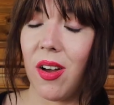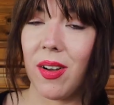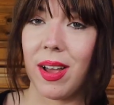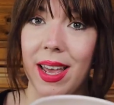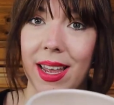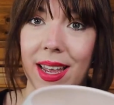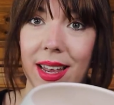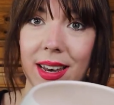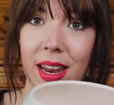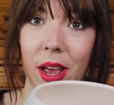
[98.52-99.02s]

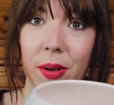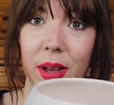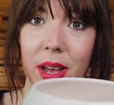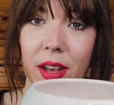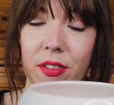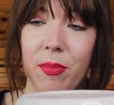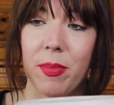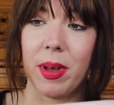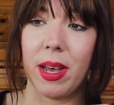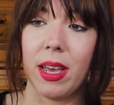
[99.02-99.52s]
Okay, and now I
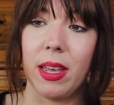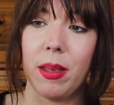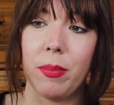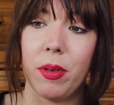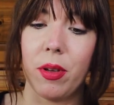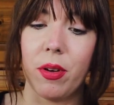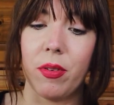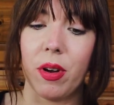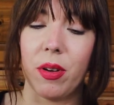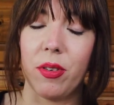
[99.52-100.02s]
have my
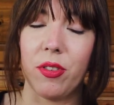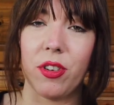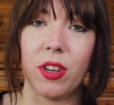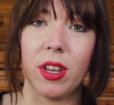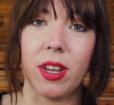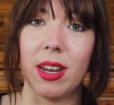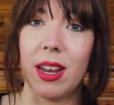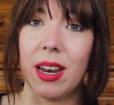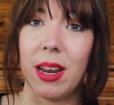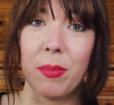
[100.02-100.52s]
Pure
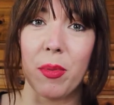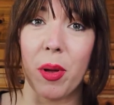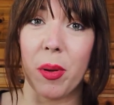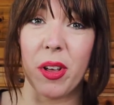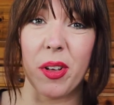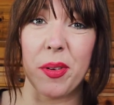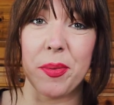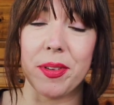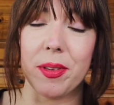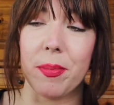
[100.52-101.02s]
Ocean, and I'm
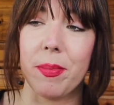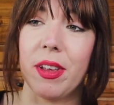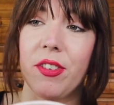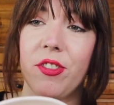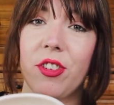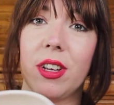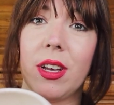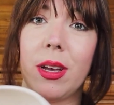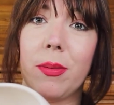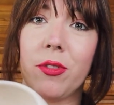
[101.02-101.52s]
not going to
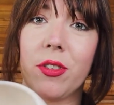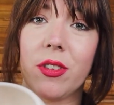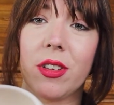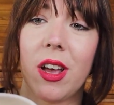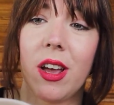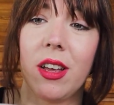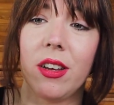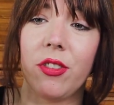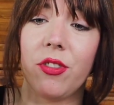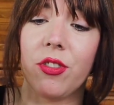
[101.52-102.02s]
measure, I'm just
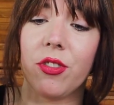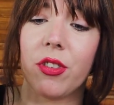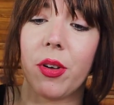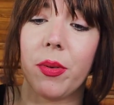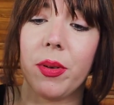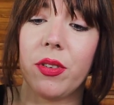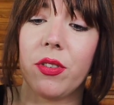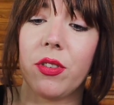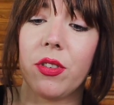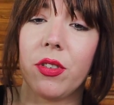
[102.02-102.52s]
kind of just
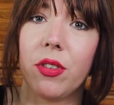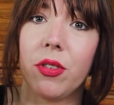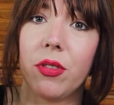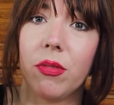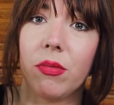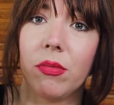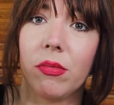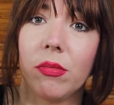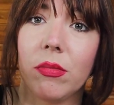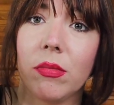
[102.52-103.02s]
going
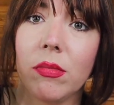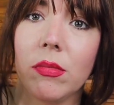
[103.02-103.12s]
to